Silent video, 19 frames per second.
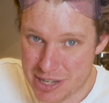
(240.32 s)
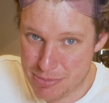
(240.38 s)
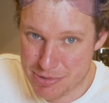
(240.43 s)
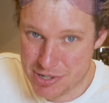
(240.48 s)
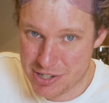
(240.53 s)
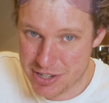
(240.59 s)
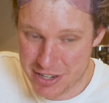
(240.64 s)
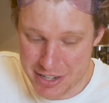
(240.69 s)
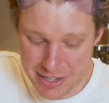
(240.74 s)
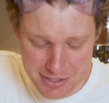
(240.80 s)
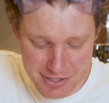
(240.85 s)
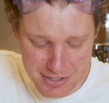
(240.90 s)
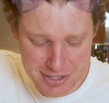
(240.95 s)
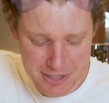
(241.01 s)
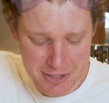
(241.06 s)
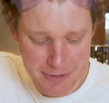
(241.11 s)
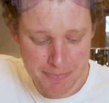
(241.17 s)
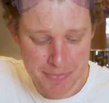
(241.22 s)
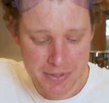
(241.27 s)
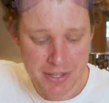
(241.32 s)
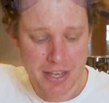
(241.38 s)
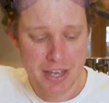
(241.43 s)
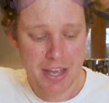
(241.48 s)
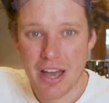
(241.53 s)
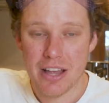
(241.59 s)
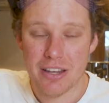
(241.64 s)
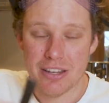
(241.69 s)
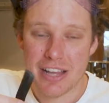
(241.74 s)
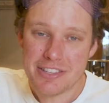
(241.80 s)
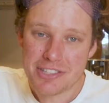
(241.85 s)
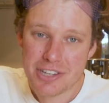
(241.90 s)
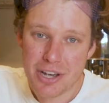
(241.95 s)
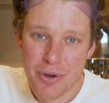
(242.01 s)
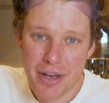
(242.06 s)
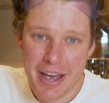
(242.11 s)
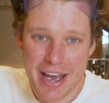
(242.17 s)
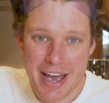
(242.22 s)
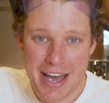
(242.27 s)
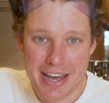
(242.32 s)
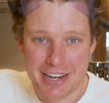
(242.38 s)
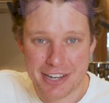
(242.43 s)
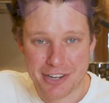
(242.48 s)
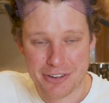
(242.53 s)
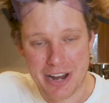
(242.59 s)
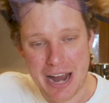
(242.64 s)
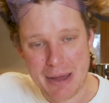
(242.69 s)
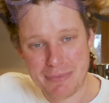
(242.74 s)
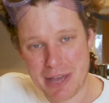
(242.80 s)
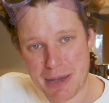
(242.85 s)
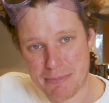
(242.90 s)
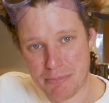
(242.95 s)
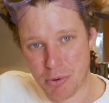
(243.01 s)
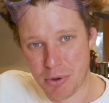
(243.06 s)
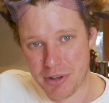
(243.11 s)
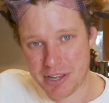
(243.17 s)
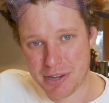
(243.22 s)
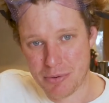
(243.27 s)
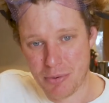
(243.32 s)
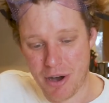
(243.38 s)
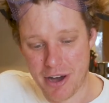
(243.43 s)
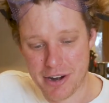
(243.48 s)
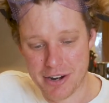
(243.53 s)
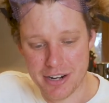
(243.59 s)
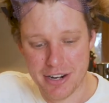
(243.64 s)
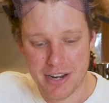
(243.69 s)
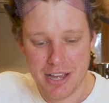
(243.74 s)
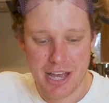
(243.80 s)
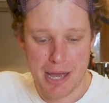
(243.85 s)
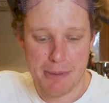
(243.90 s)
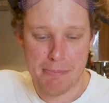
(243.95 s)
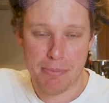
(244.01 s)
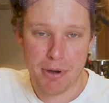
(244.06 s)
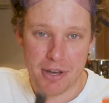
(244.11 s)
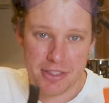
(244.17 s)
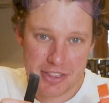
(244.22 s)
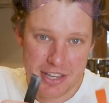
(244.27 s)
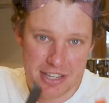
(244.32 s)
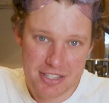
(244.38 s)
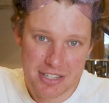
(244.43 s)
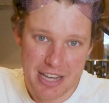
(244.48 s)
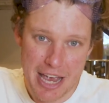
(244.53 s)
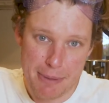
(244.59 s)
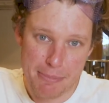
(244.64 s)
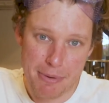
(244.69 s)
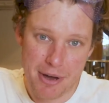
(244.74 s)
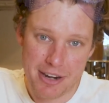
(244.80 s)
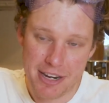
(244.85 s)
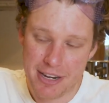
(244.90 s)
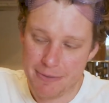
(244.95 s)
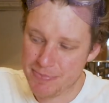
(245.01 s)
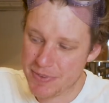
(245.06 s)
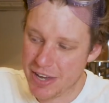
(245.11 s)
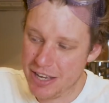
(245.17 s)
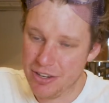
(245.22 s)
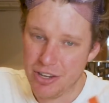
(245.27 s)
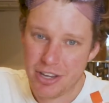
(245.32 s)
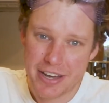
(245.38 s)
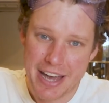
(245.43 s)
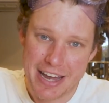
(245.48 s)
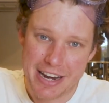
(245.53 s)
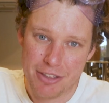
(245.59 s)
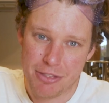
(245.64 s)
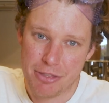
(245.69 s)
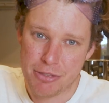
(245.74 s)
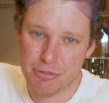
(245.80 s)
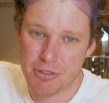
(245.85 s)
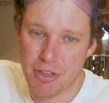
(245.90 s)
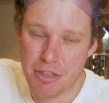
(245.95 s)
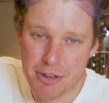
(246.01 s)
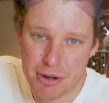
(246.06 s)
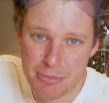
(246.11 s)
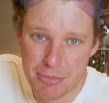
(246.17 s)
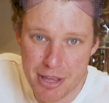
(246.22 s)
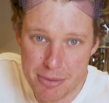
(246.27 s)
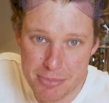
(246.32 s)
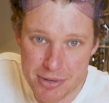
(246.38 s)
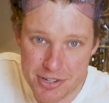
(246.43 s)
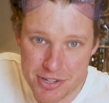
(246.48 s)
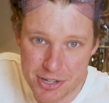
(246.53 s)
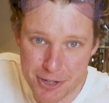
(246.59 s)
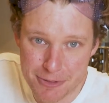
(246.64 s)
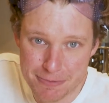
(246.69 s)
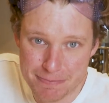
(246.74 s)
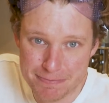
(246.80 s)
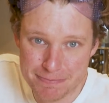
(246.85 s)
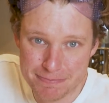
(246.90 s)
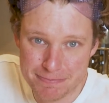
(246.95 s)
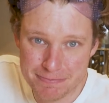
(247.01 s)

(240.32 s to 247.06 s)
temperature is. Let's go ahead and grab that boiling water and put this tape on it and look at it through the thermal imager.